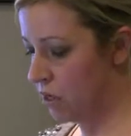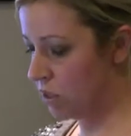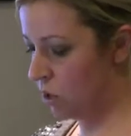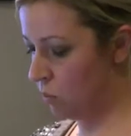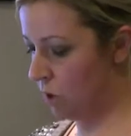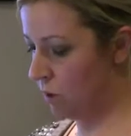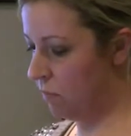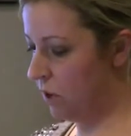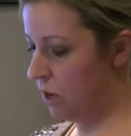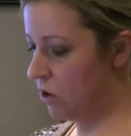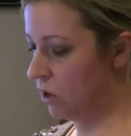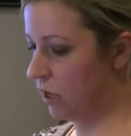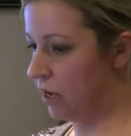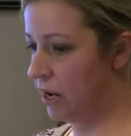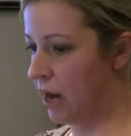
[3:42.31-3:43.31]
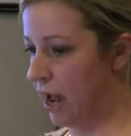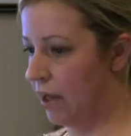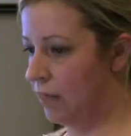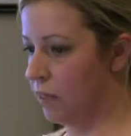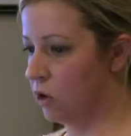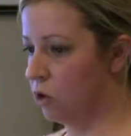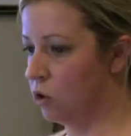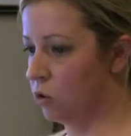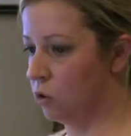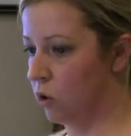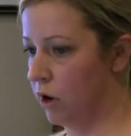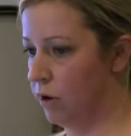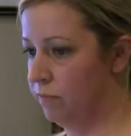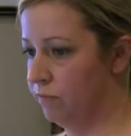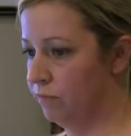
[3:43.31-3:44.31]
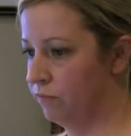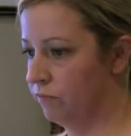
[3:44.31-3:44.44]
So when we're looking at the core,